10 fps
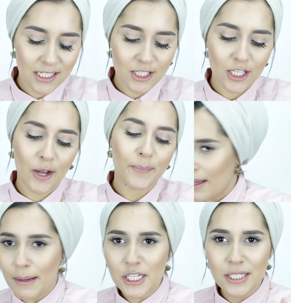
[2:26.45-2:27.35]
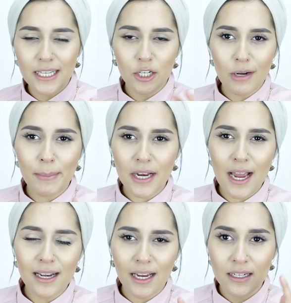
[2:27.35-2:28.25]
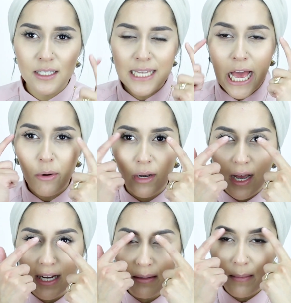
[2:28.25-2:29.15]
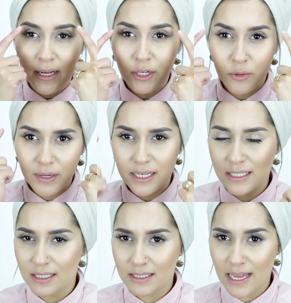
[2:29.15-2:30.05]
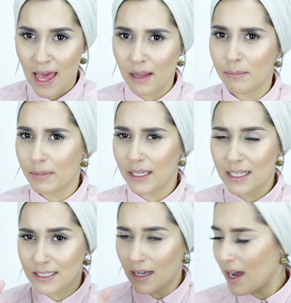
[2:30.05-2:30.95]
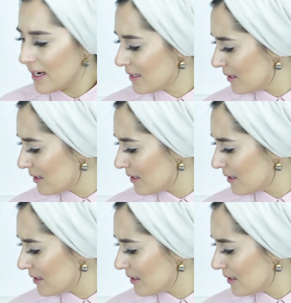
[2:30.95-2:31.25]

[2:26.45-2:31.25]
So I'm actually going to grab an eyeliner to outline my crease to help me as a guide.